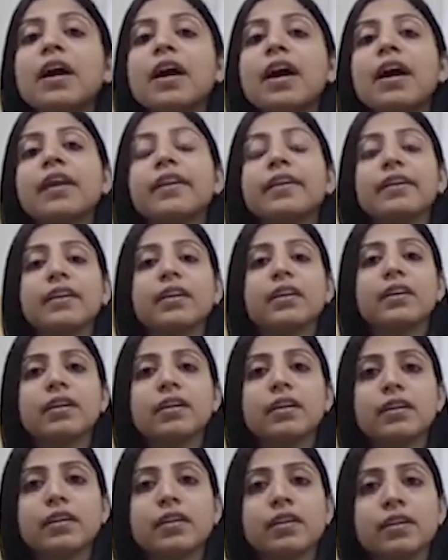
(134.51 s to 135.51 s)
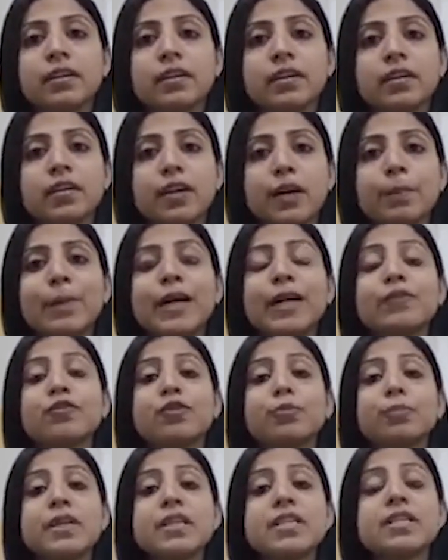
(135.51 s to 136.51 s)
And apart
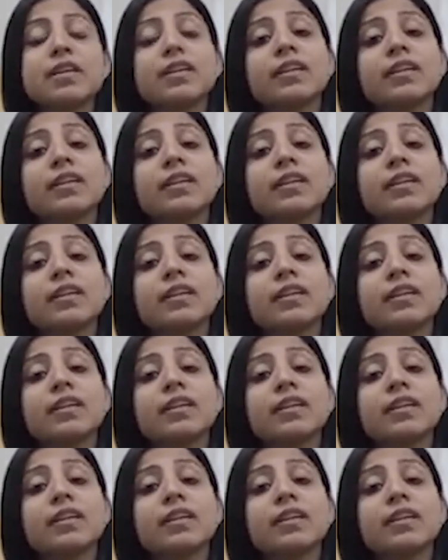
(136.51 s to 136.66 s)
from this,